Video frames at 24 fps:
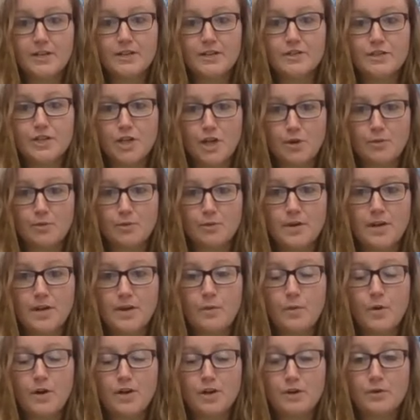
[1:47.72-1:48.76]
So
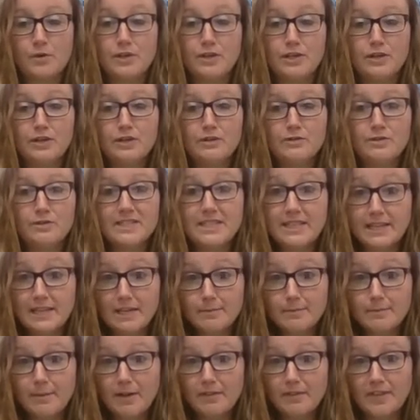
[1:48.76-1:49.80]
what you're going to do is think
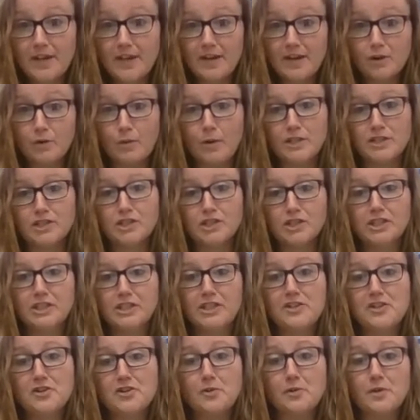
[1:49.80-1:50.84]
about that question
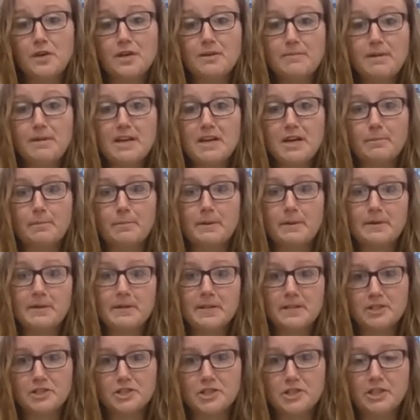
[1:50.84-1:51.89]
and you're going to make a
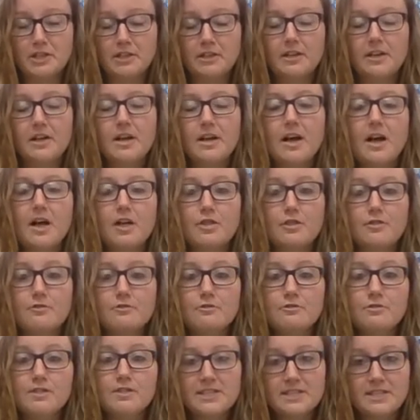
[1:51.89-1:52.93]
prediction.
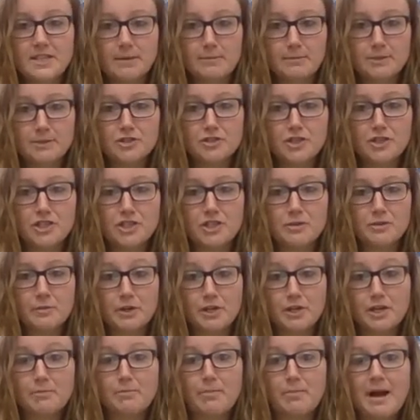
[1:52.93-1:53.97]
Through this demonstration, we're
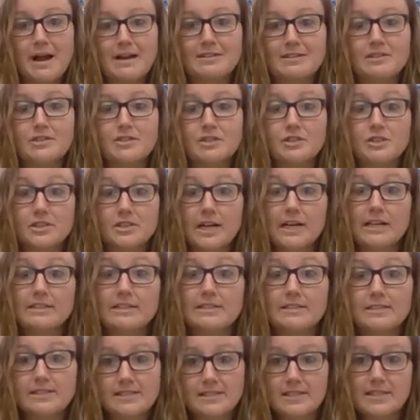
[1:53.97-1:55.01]
going to practice our
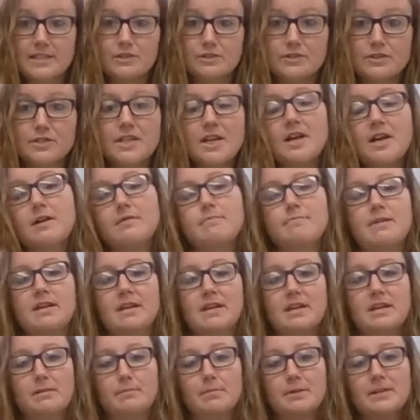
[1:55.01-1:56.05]
science skills,
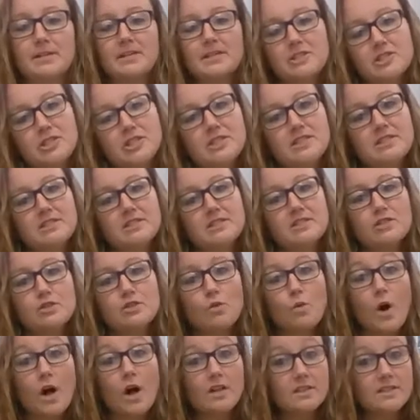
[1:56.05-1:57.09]
making predictions,
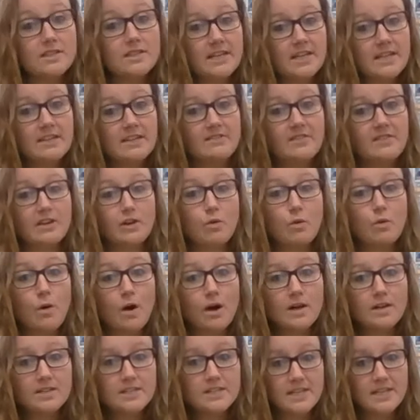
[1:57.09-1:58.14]
qualitative and
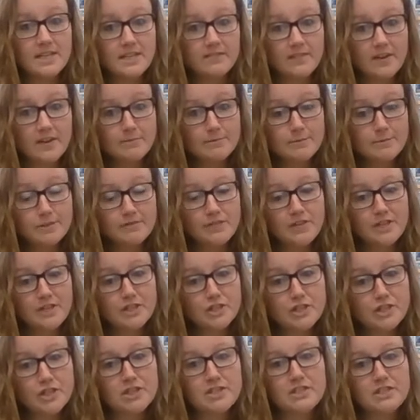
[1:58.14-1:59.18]
quantitative
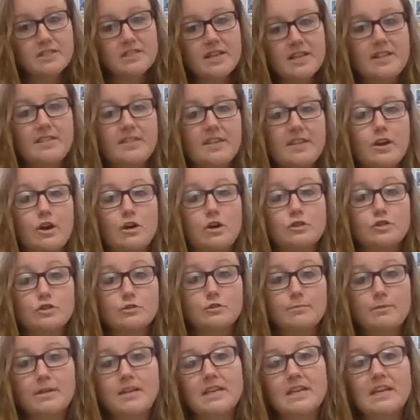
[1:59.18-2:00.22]
observations, and then also
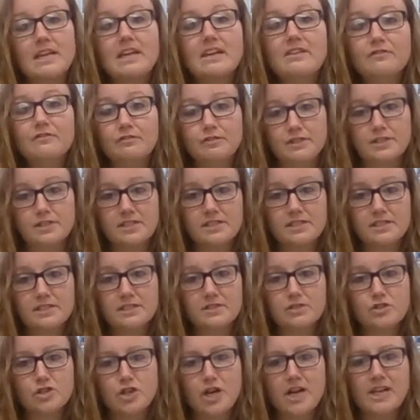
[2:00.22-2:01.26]
making
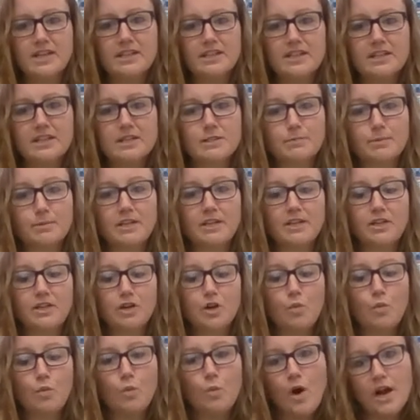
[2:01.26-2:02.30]
inferences, trying to explain,
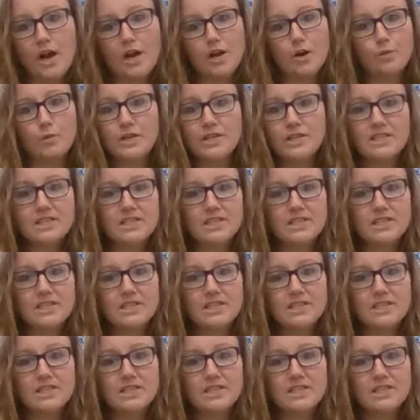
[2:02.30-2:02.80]
why are we